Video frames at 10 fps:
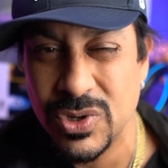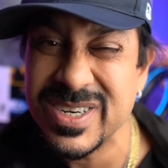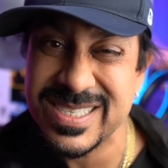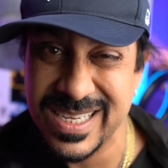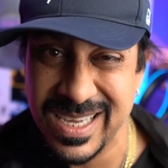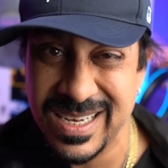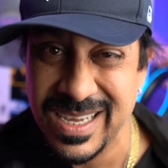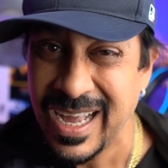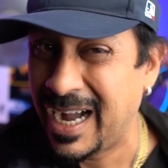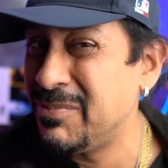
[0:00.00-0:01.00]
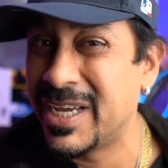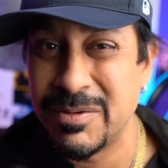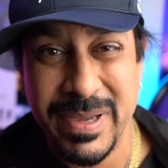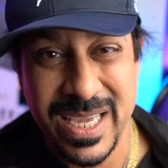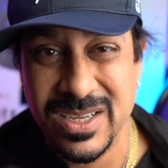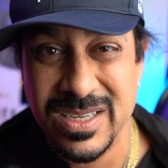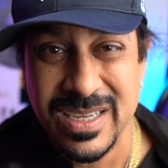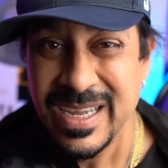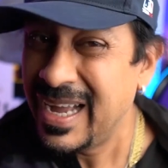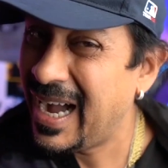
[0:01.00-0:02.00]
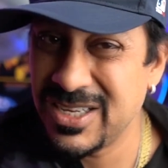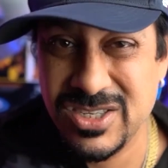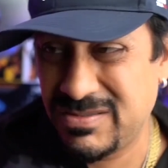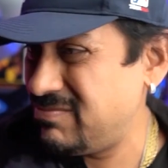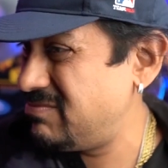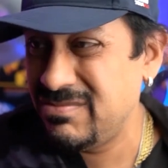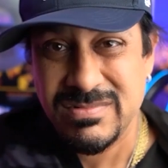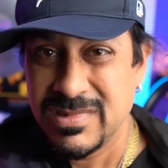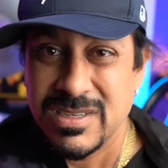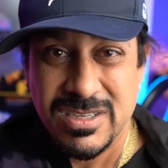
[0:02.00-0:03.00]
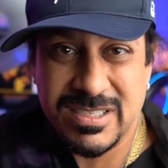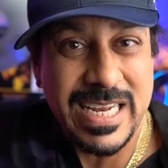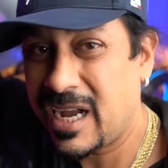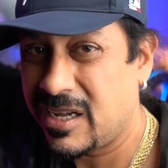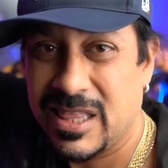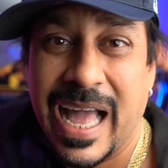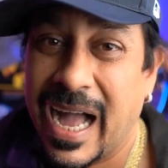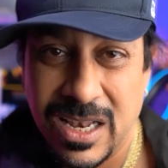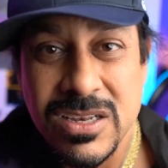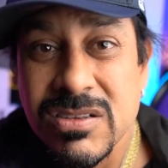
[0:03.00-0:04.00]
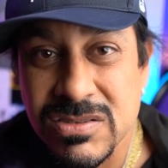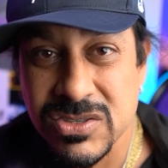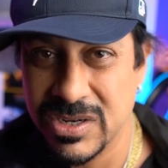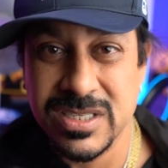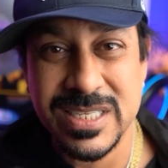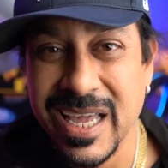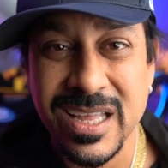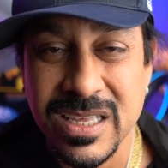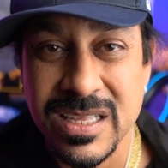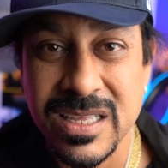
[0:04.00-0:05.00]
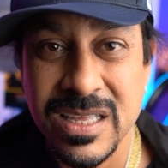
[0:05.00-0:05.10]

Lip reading: You understand? I'm not a baker. I just stack a lot. You understand?